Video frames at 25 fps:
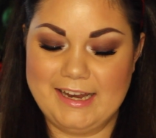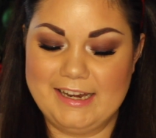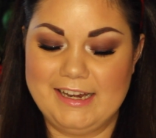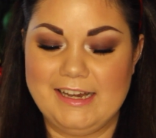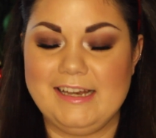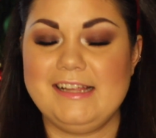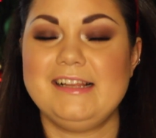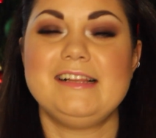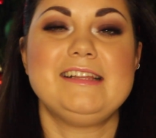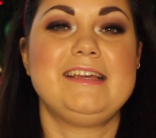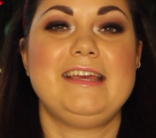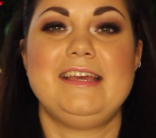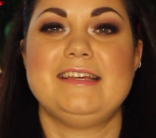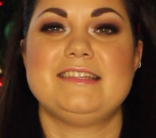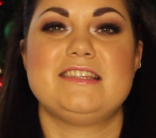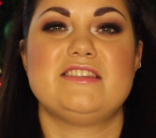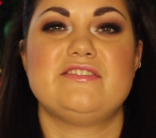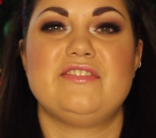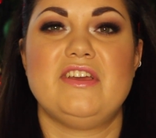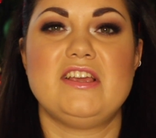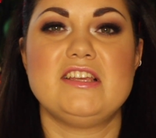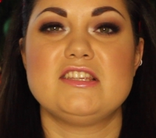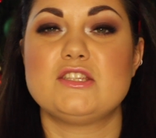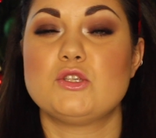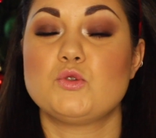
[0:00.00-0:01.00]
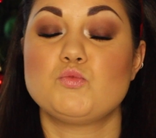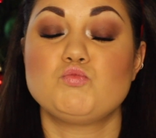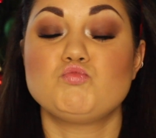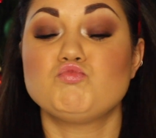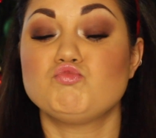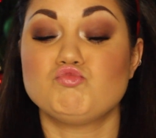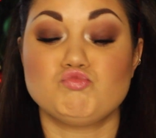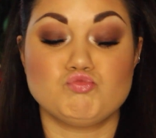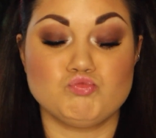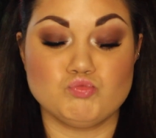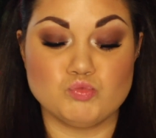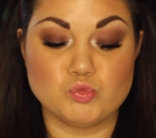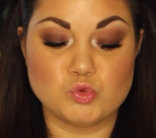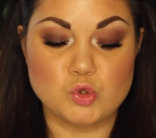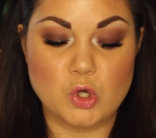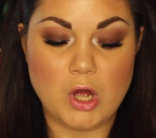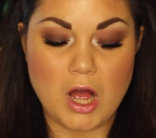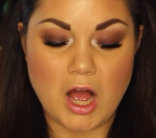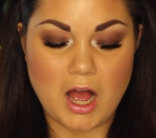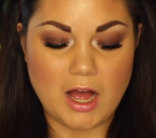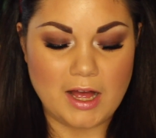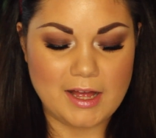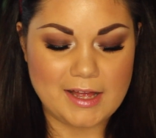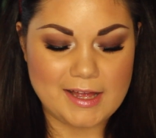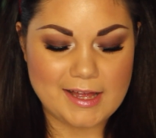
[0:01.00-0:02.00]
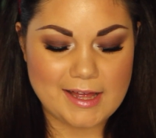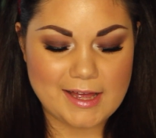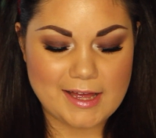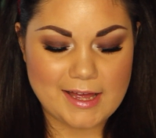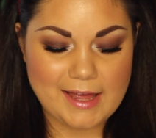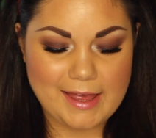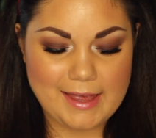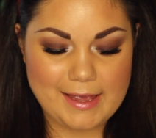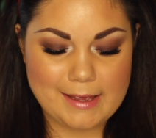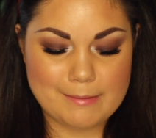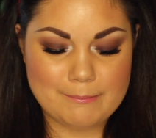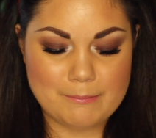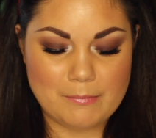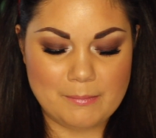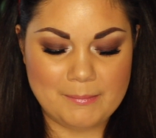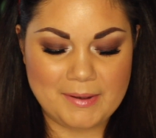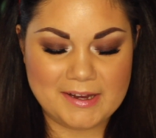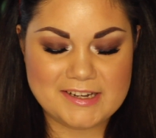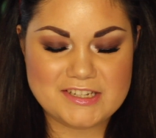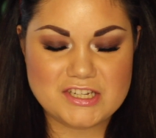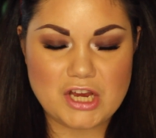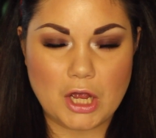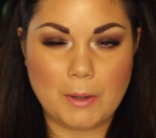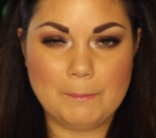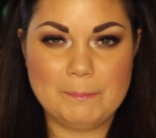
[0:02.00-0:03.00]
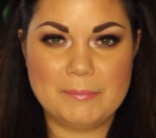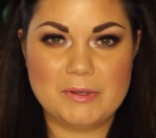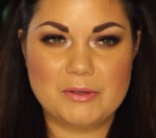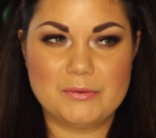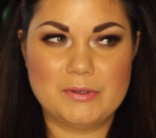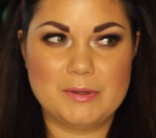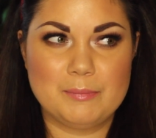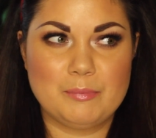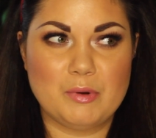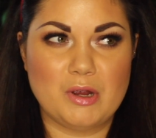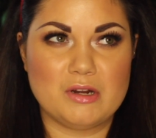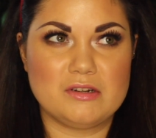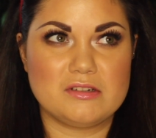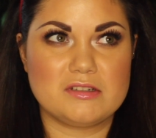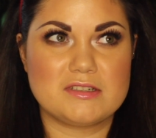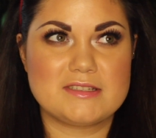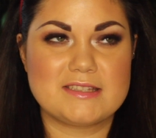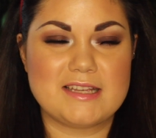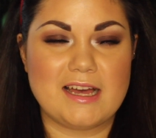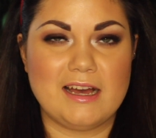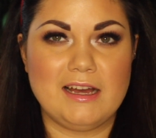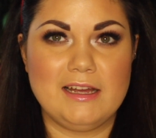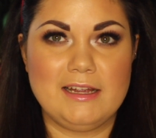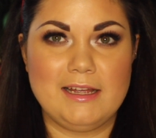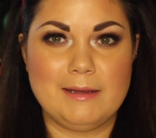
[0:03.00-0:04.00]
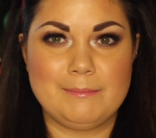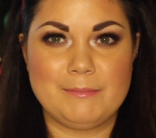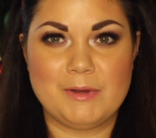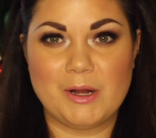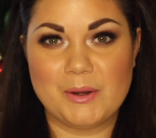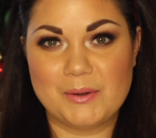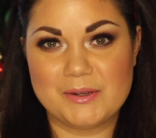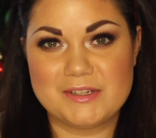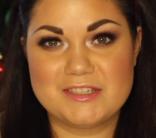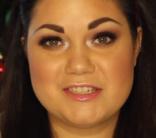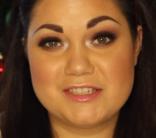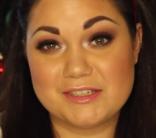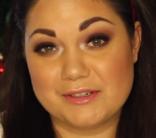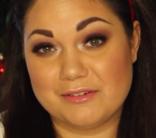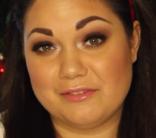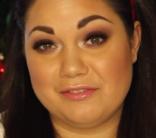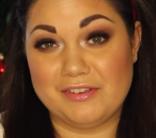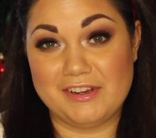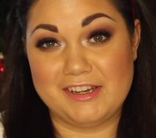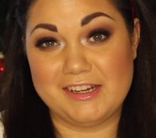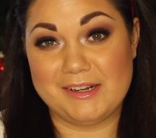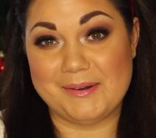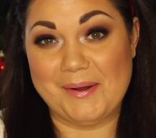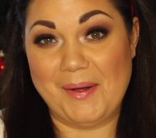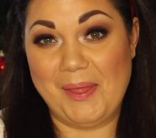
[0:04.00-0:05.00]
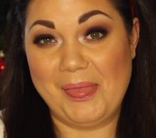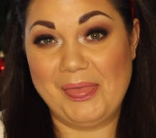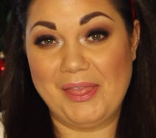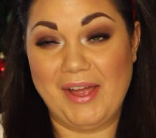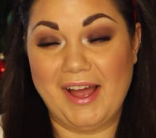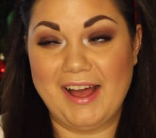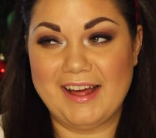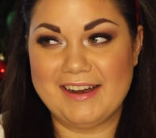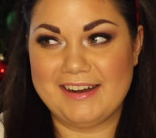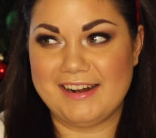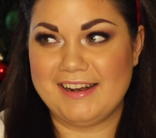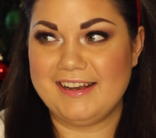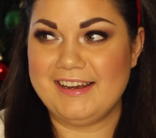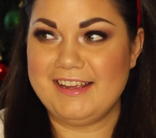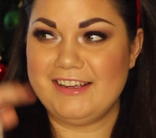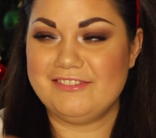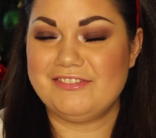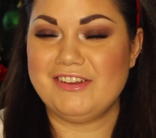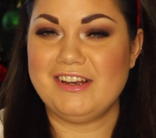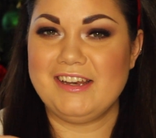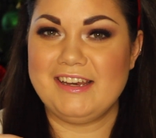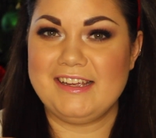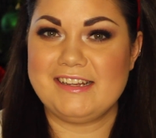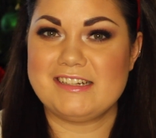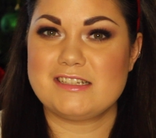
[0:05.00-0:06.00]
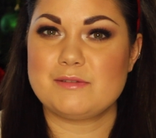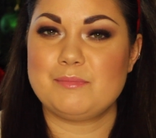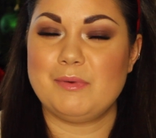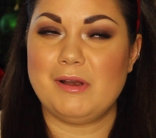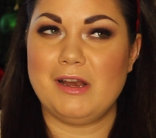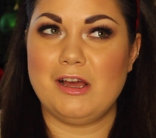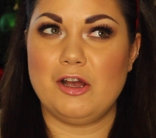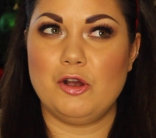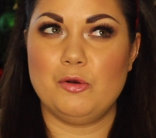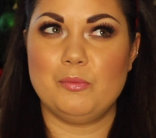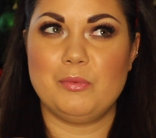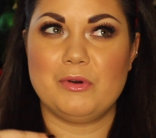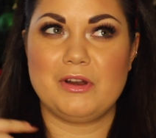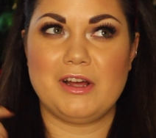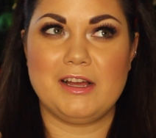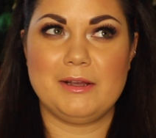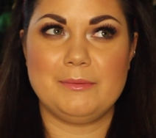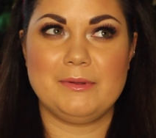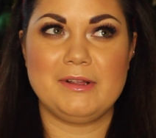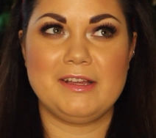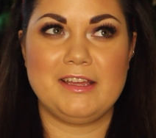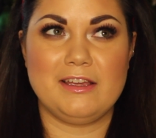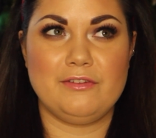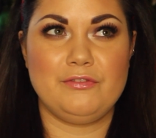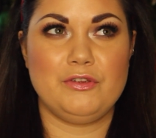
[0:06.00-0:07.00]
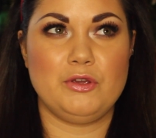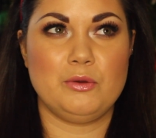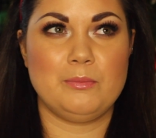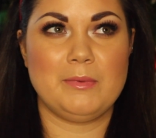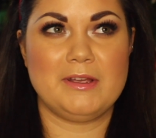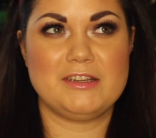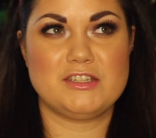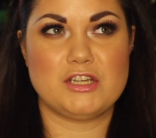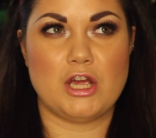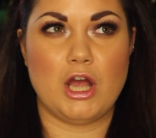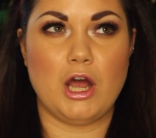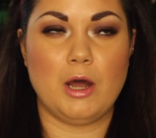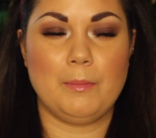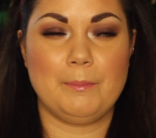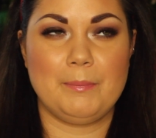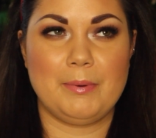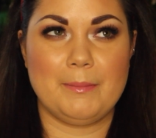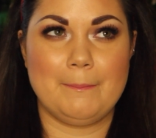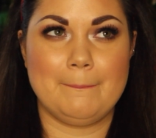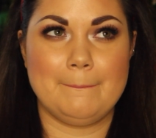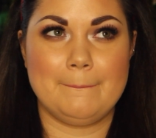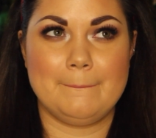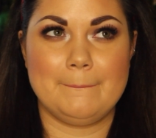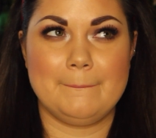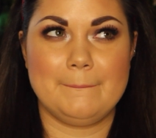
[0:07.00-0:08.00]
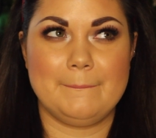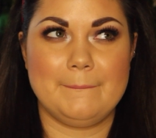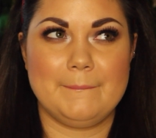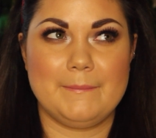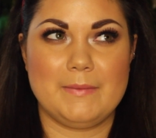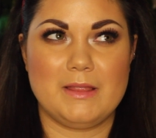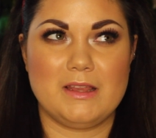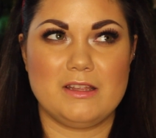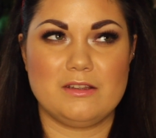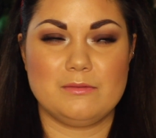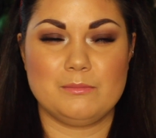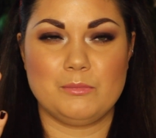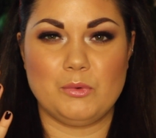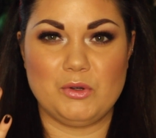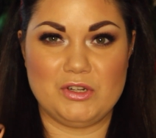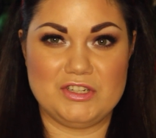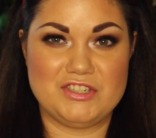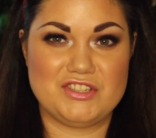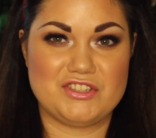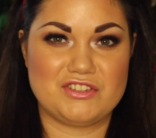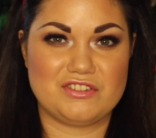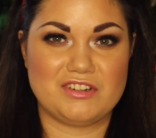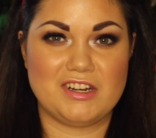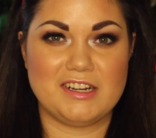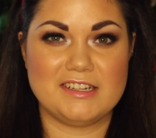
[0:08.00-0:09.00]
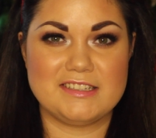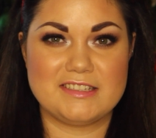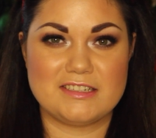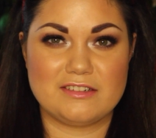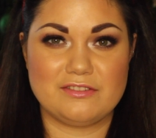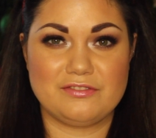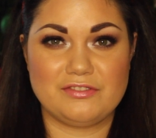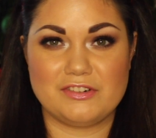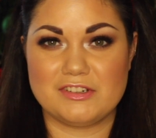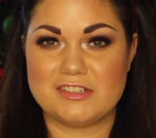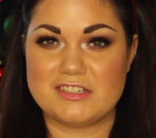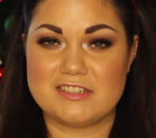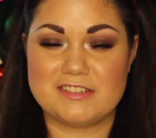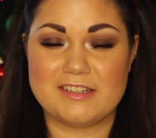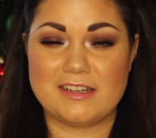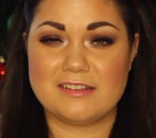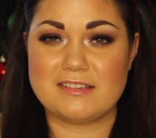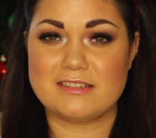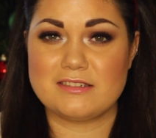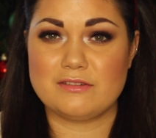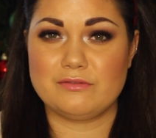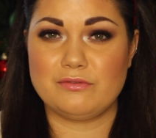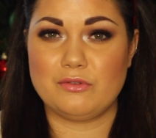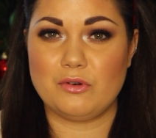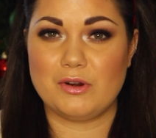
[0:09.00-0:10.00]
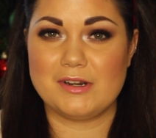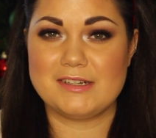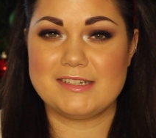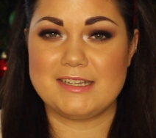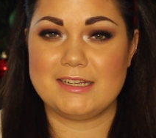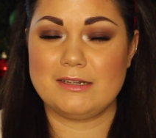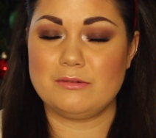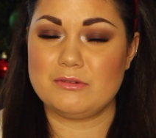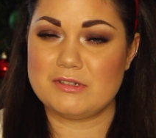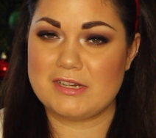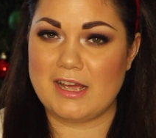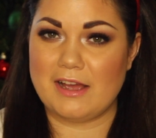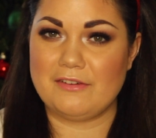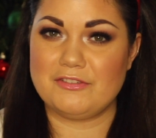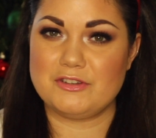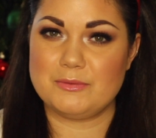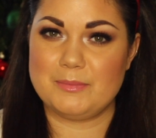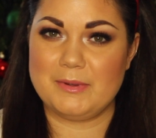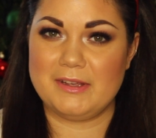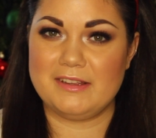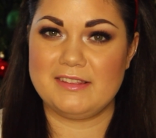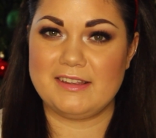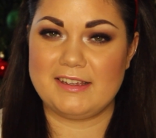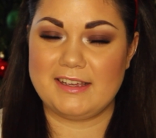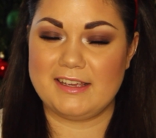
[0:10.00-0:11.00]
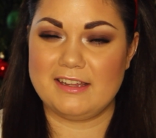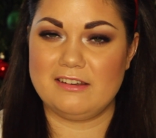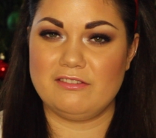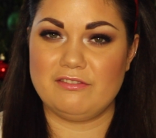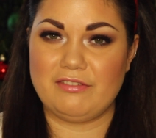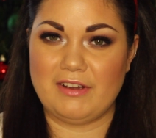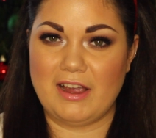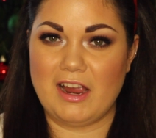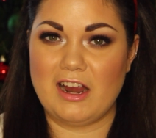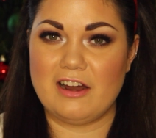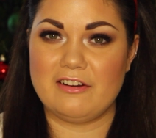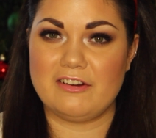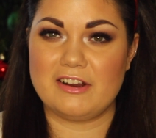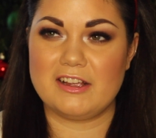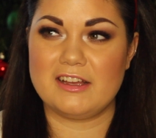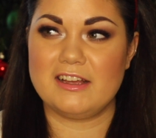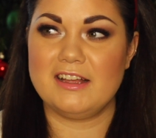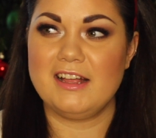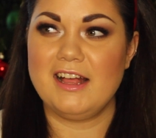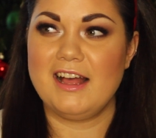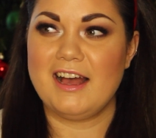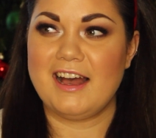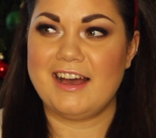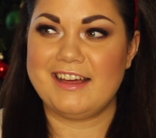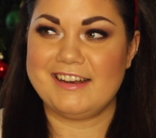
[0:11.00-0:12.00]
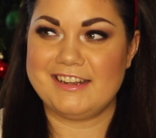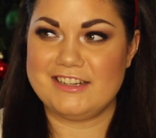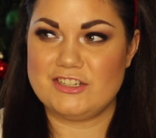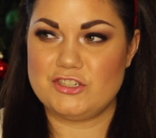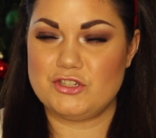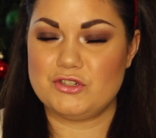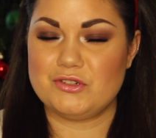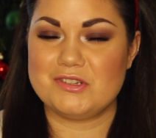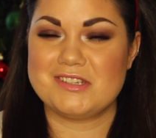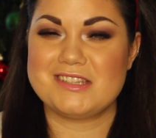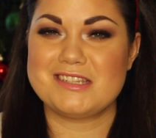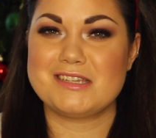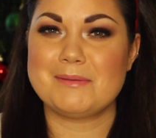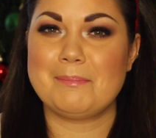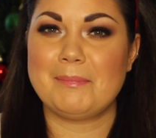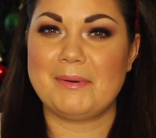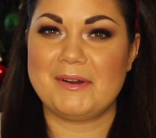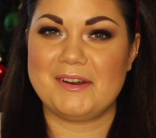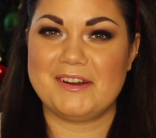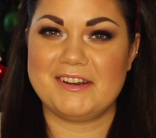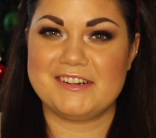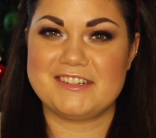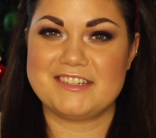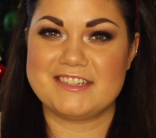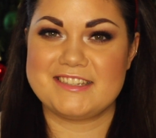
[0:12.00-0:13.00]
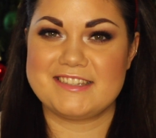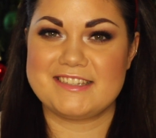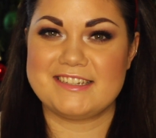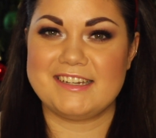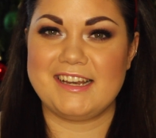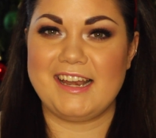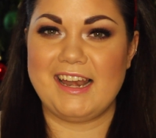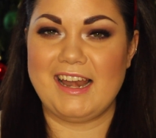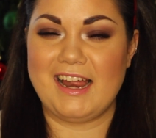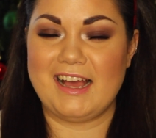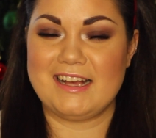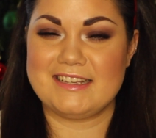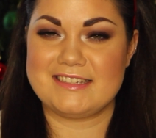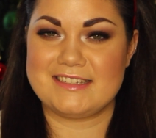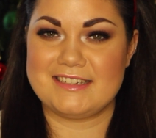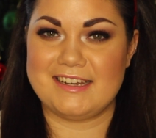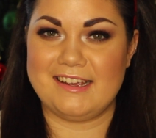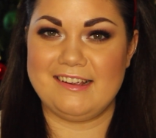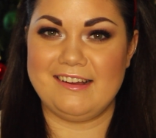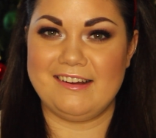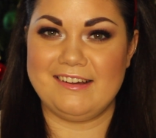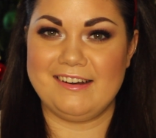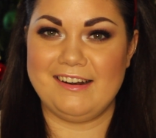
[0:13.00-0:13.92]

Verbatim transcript: And a little kiss face. My top beauty products, I am going to do a video on that and I'll leave it linked below, but I will give you my top moisturiser for 2014. It would have to be the Kinvara, and I just purchased it last night